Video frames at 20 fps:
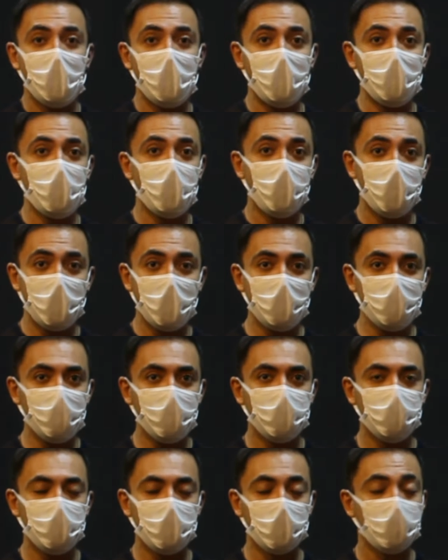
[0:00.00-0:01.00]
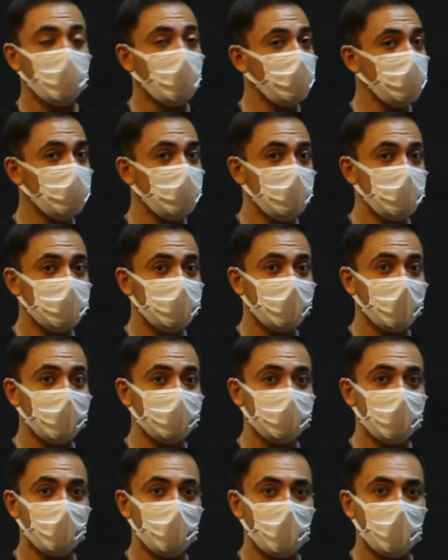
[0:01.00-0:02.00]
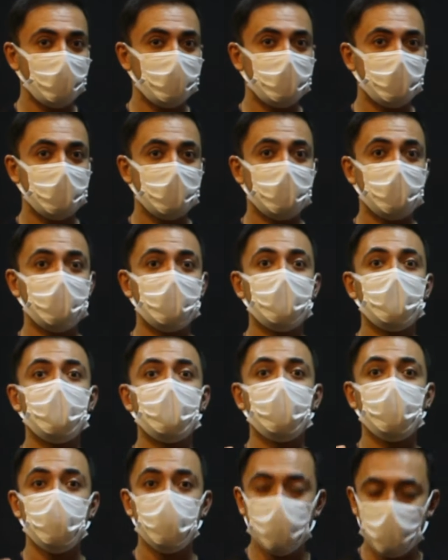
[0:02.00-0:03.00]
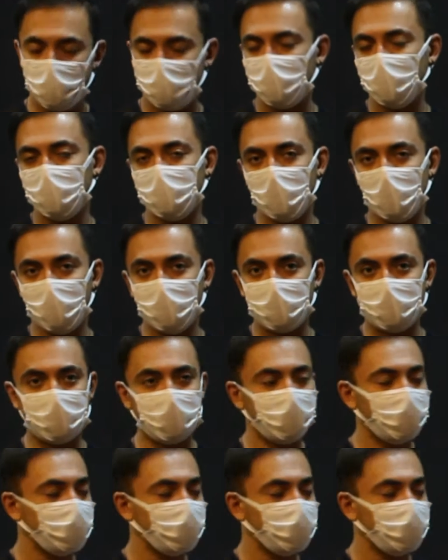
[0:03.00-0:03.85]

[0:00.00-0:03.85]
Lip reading: and then we are going to discuss about the usage of it.